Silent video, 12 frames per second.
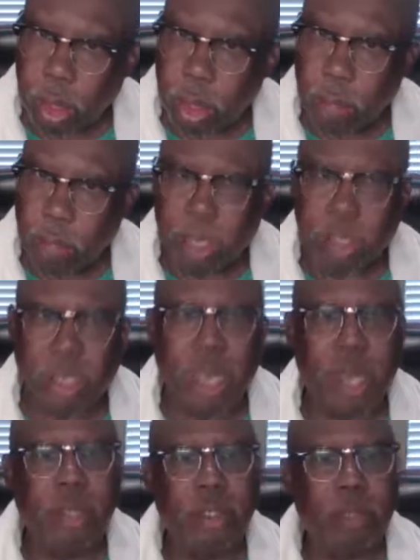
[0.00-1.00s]

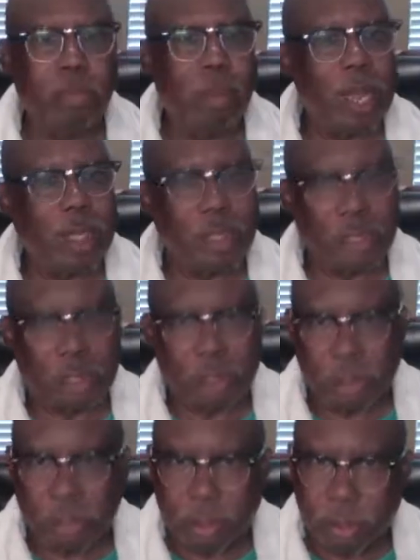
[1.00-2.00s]
Medicaid
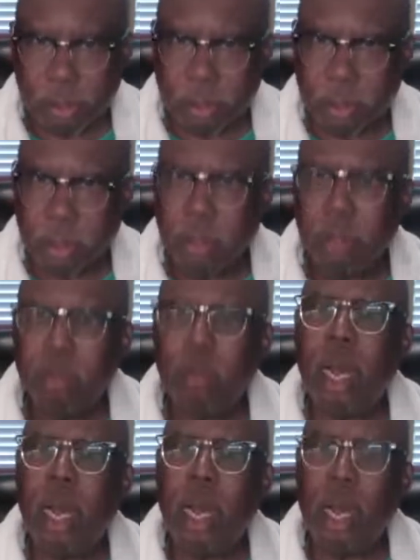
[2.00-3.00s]
expansion.
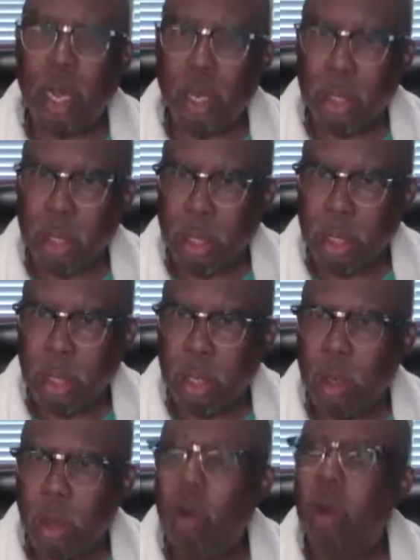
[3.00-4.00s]
Wow,
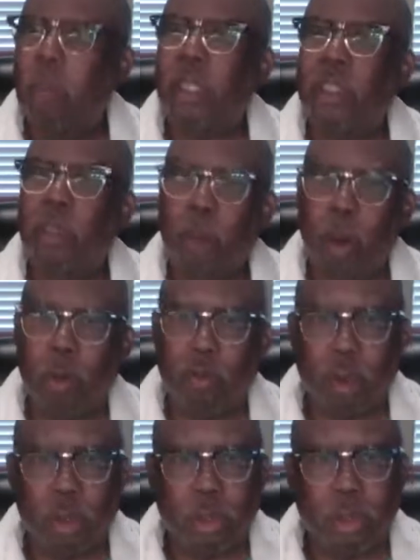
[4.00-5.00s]
whole bunch of poor
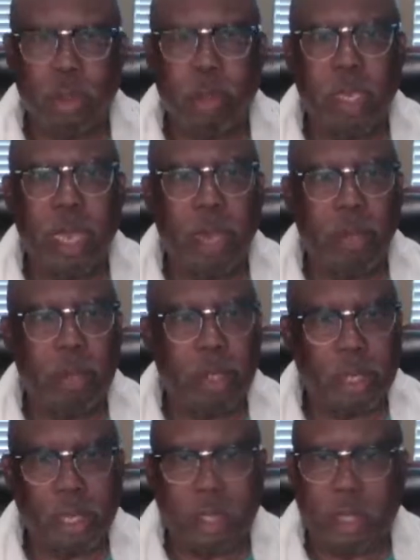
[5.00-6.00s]
folks will be able to
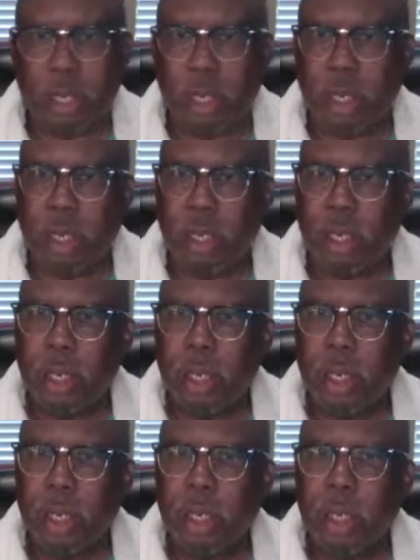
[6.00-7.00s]
get their
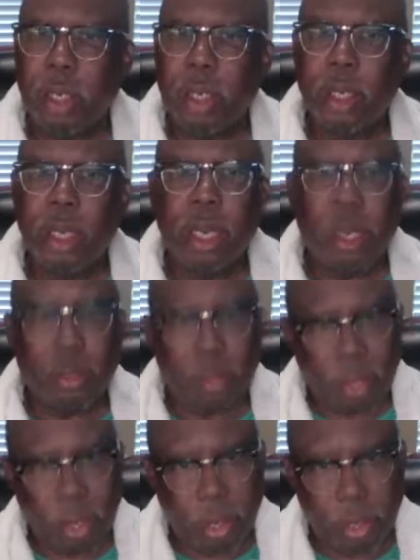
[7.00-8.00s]

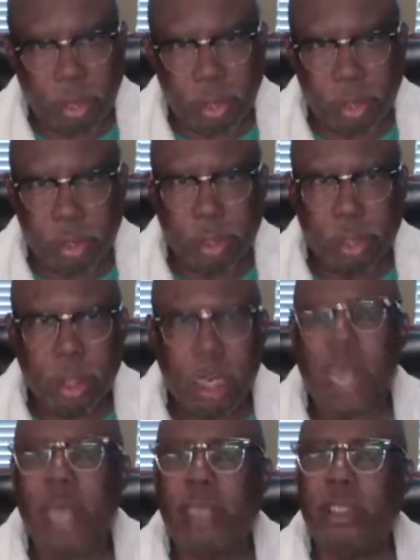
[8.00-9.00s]
health care,
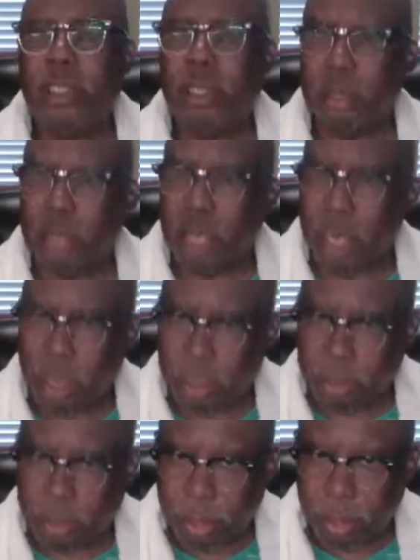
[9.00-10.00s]
access to
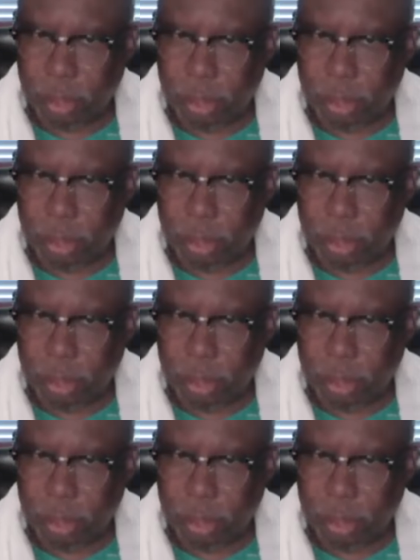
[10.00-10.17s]
health care.